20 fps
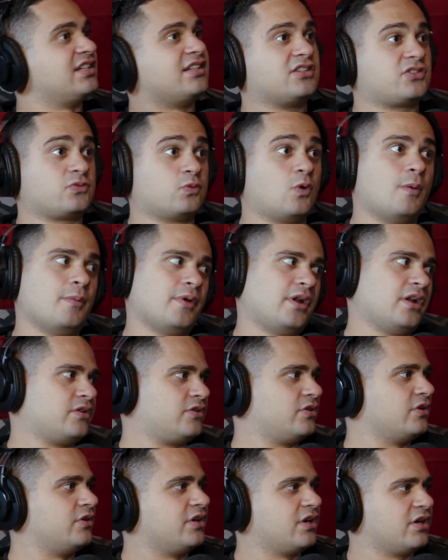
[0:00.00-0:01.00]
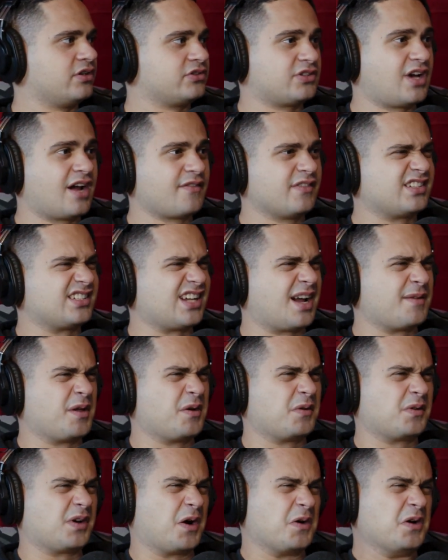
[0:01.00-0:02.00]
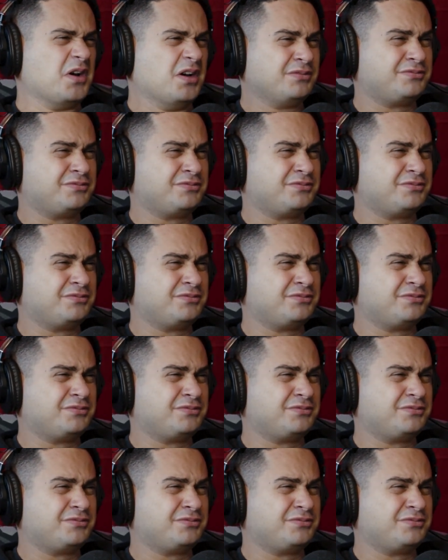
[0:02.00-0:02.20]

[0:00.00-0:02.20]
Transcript: this woman in 2 years, so every time they would go,